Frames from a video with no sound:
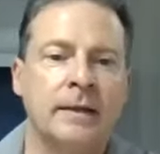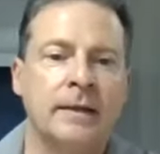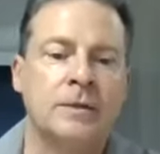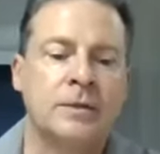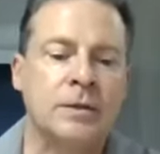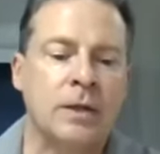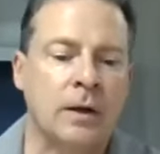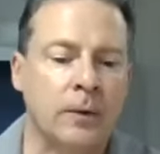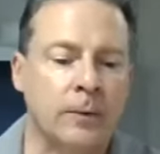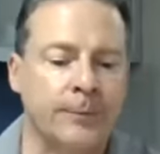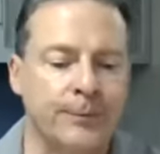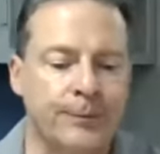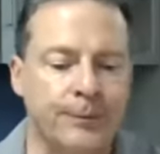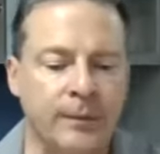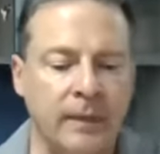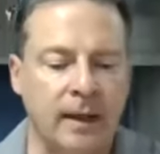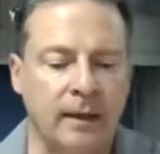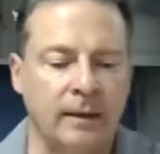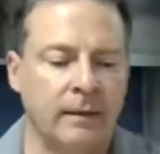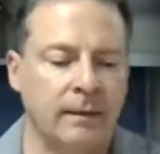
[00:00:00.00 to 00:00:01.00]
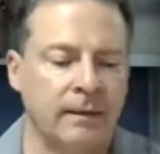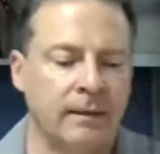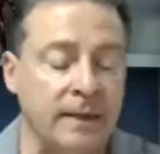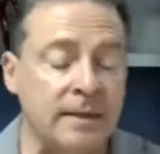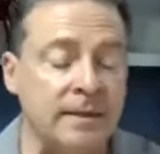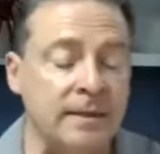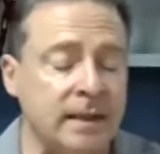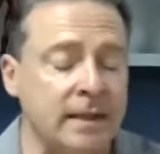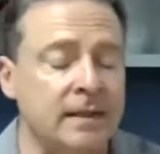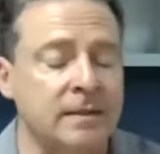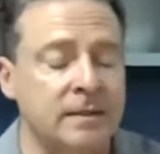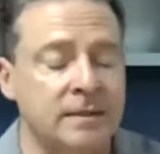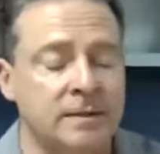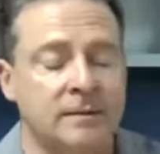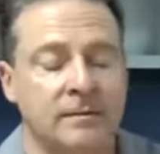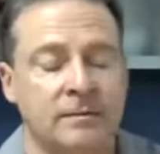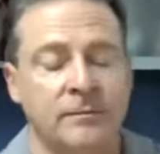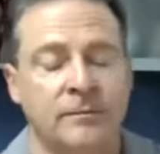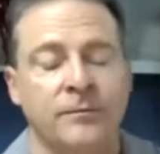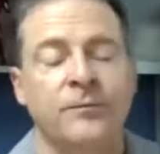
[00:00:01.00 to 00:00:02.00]
So this
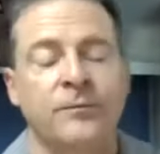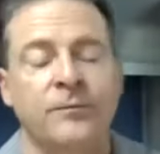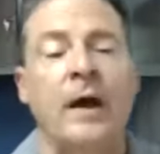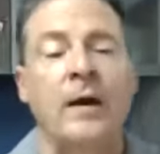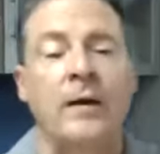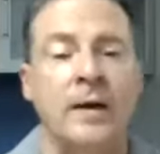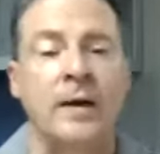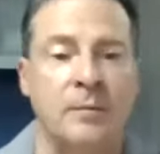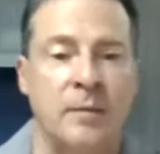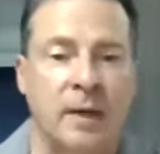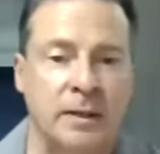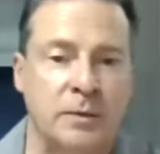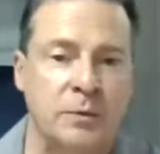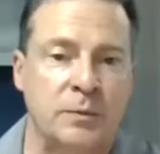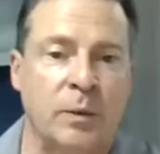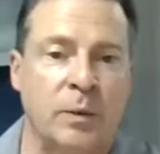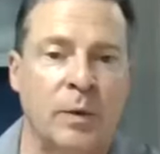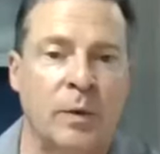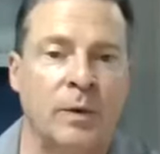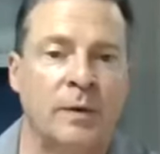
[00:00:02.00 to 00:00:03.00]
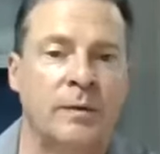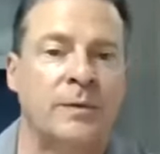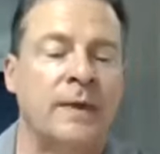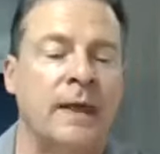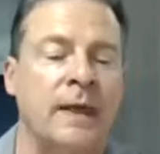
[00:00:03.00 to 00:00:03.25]
is very much more